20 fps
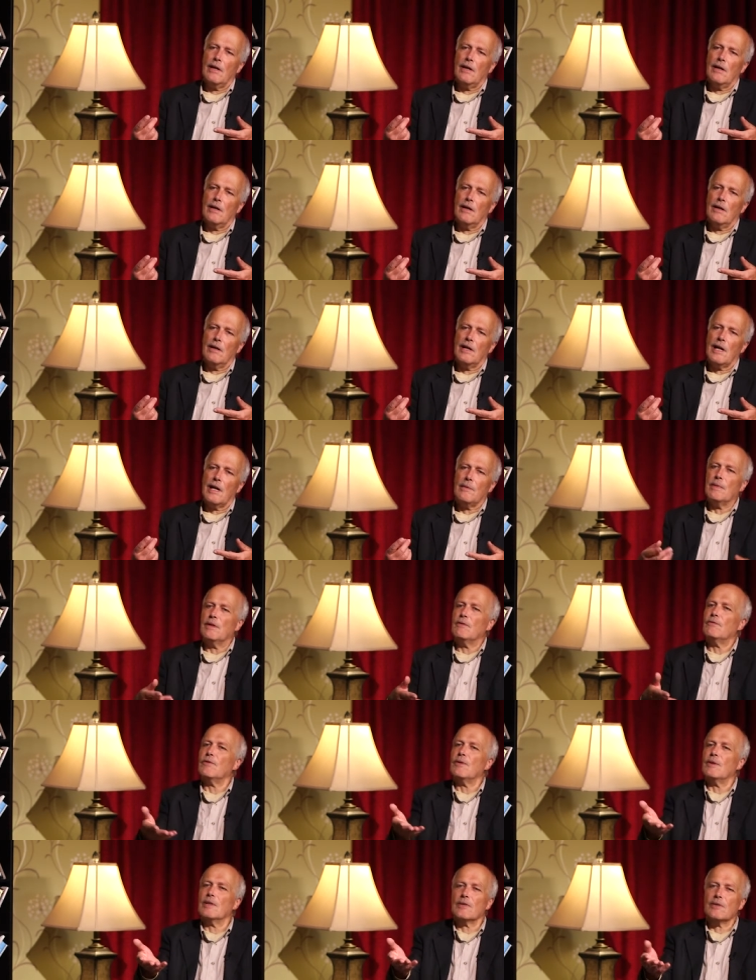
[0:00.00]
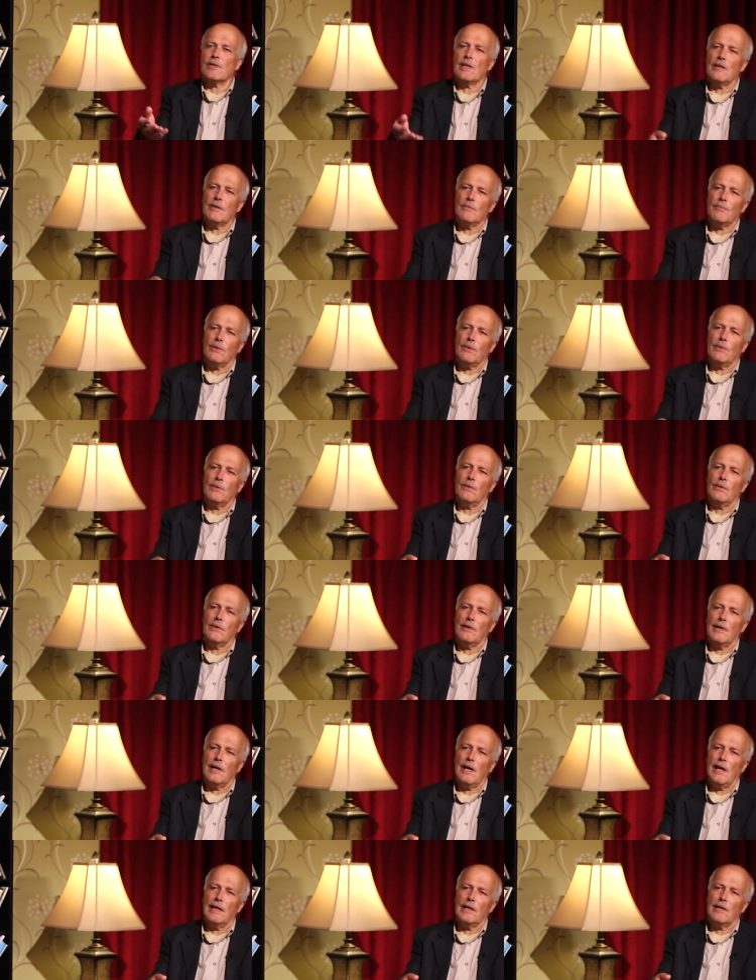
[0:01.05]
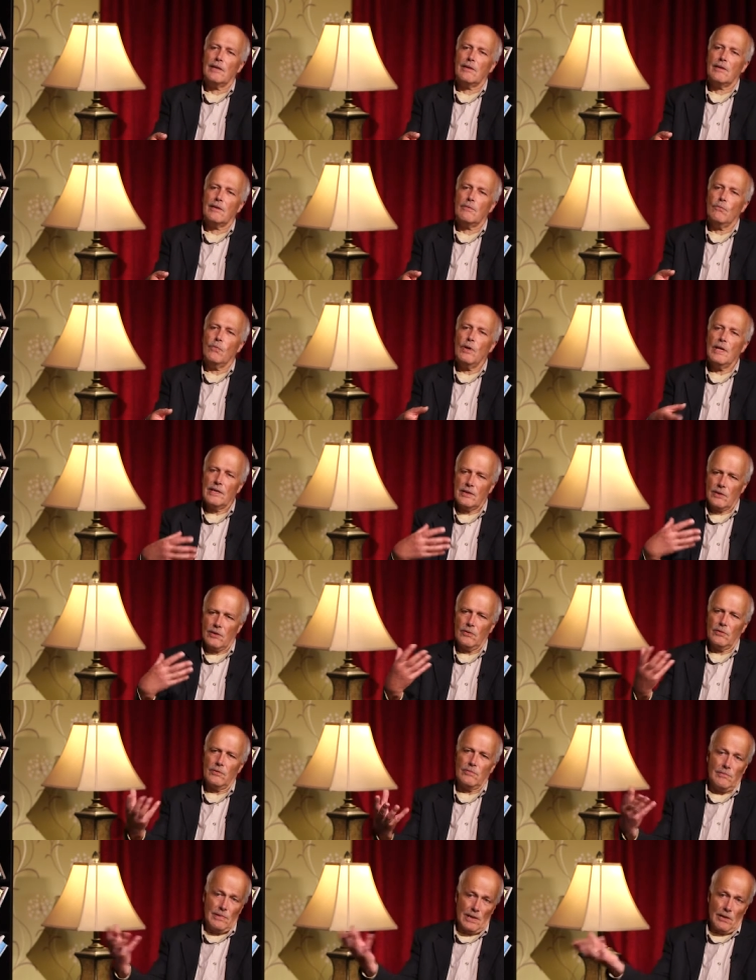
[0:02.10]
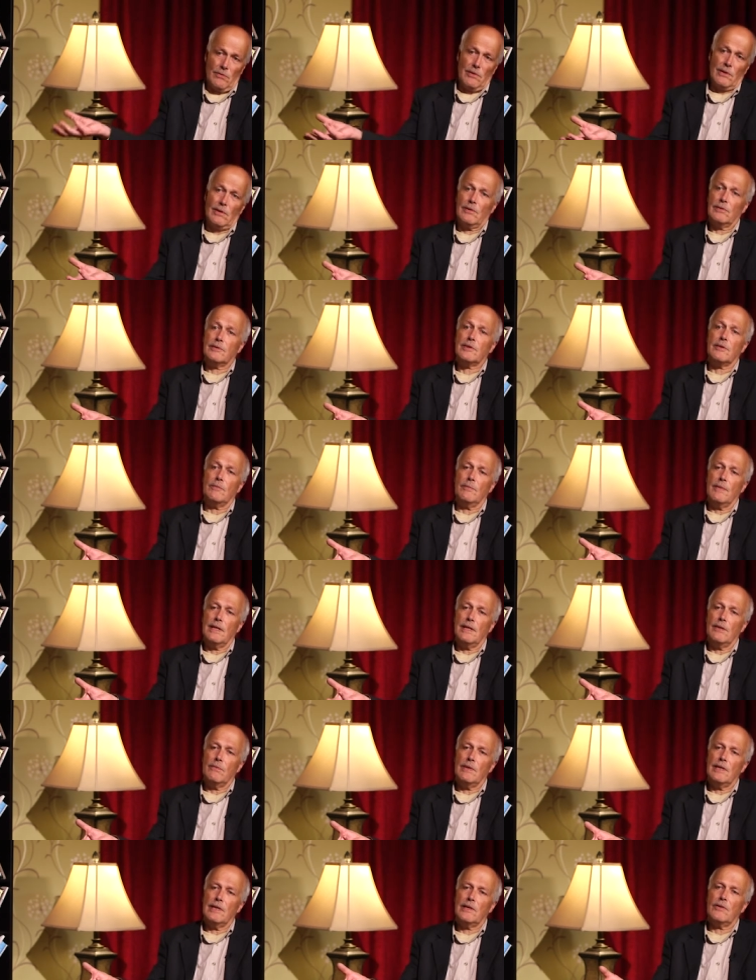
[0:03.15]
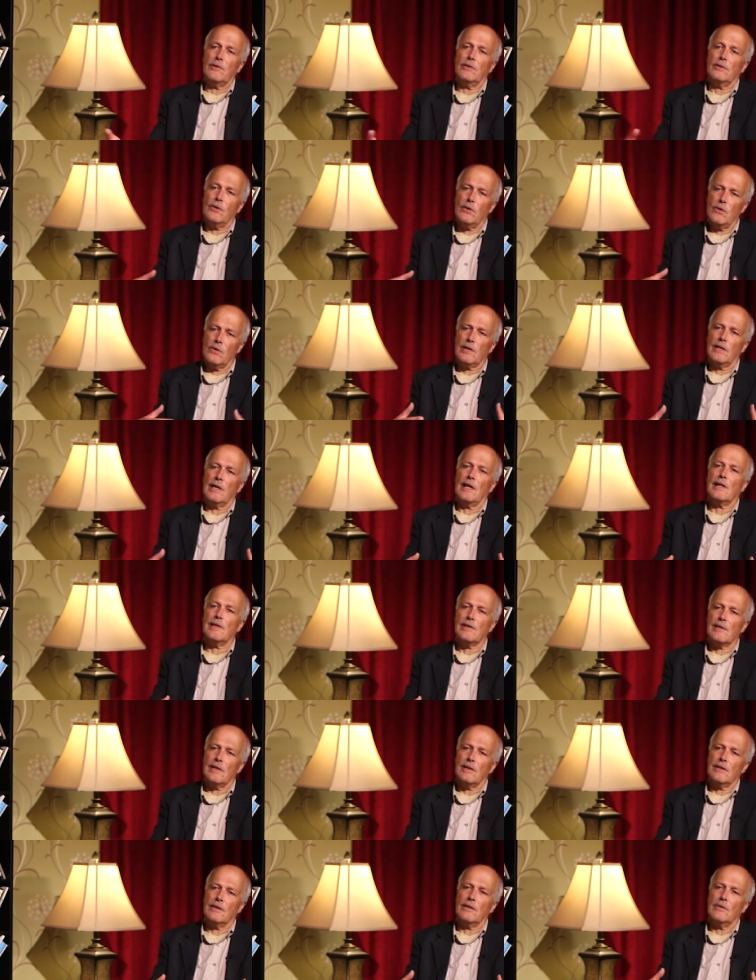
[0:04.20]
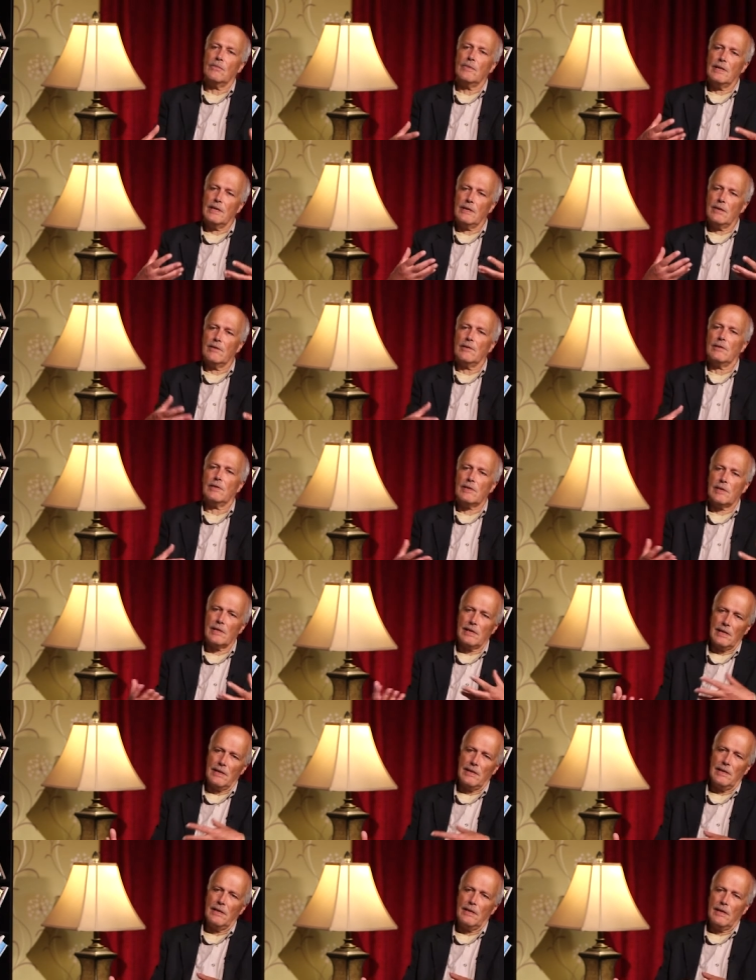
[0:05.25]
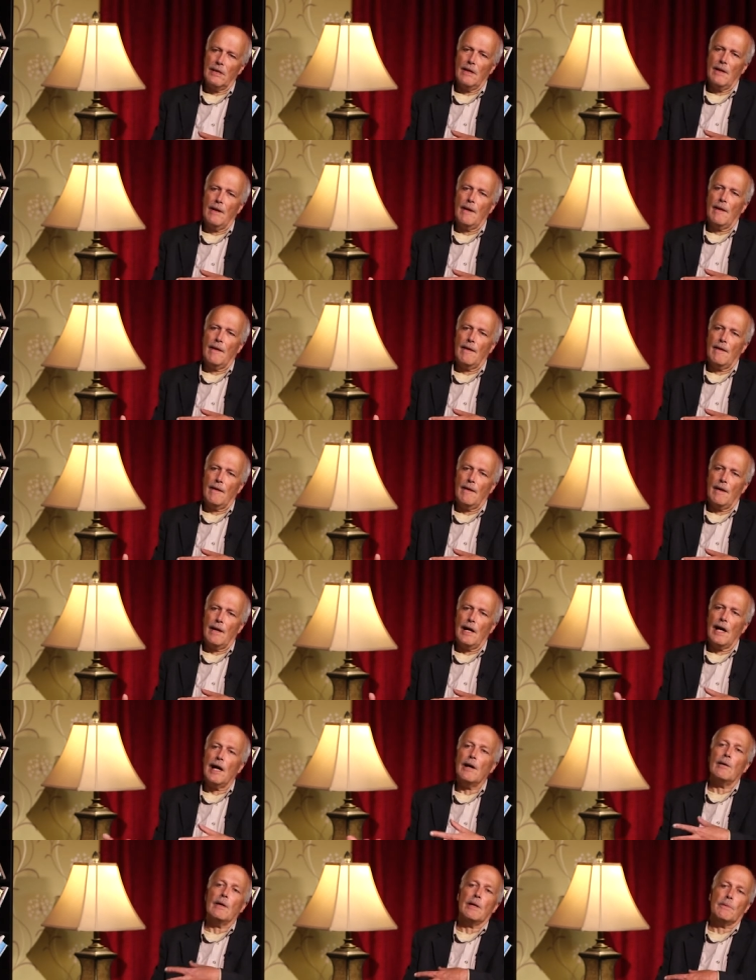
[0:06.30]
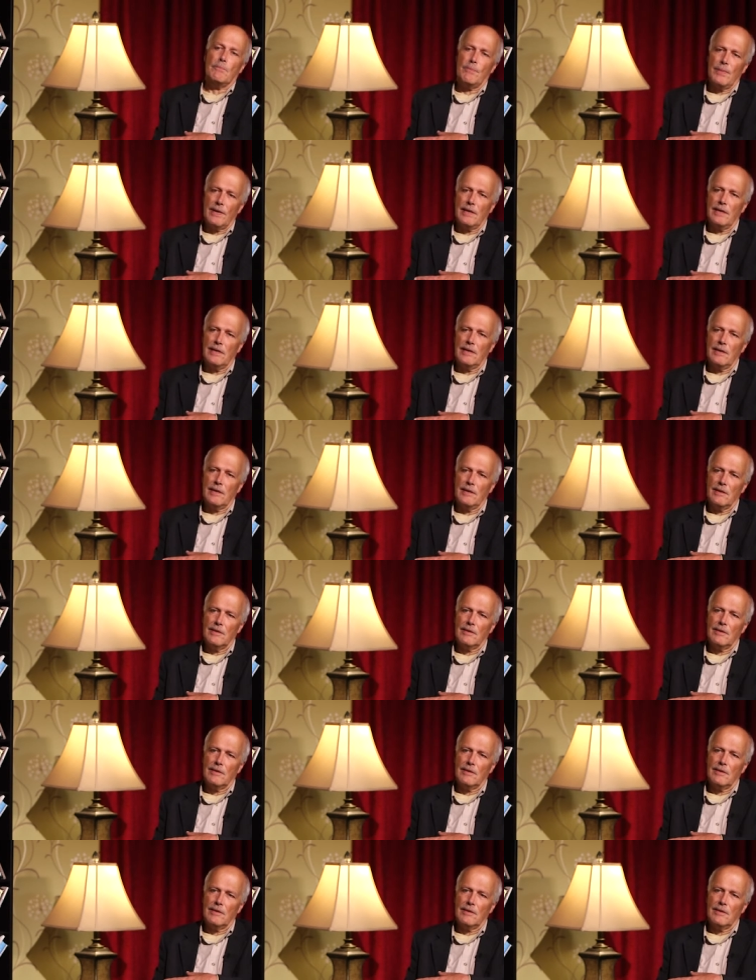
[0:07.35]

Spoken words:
I mean, for example, we could, local to me, we could organise it that we go and see our MP.